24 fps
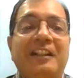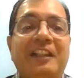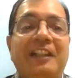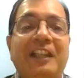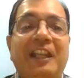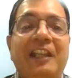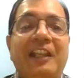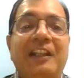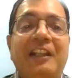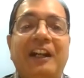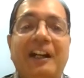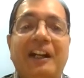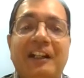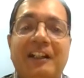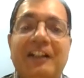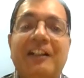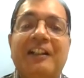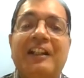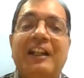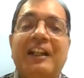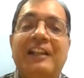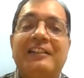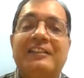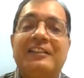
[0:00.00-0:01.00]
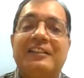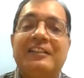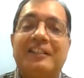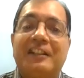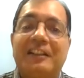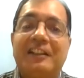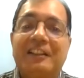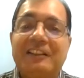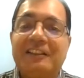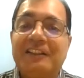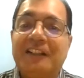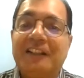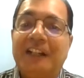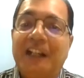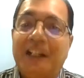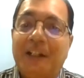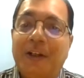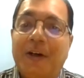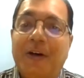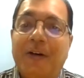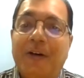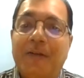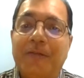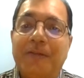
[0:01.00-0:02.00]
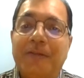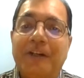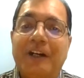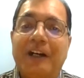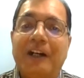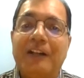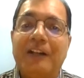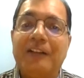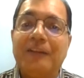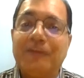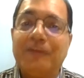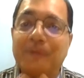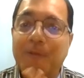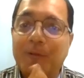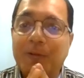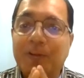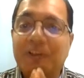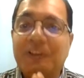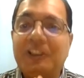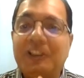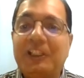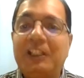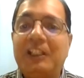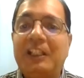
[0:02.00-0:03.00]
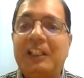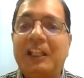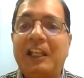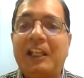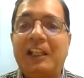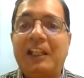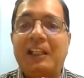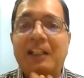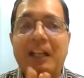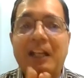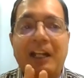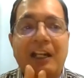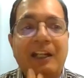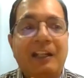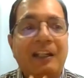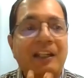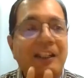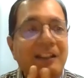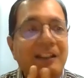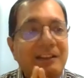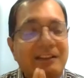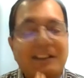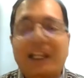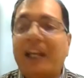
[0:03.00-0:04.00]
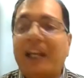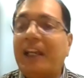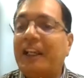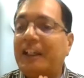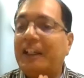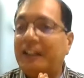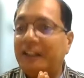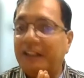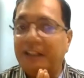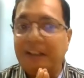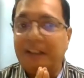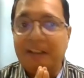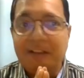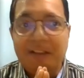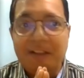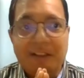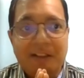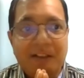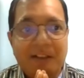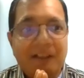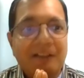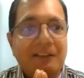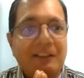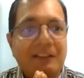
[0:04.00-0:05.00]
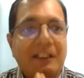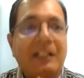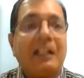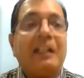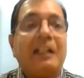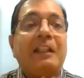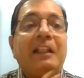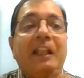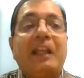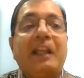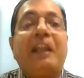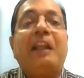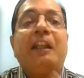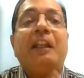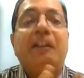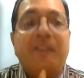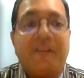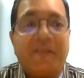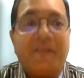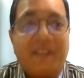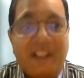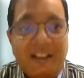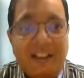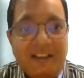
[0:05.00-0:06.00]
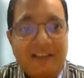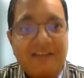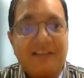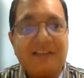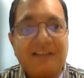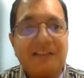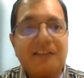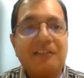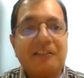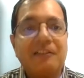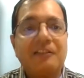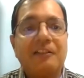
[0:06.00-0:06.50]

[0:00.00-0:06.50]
can occur as a result of unforeseen and undesired, that are negative effects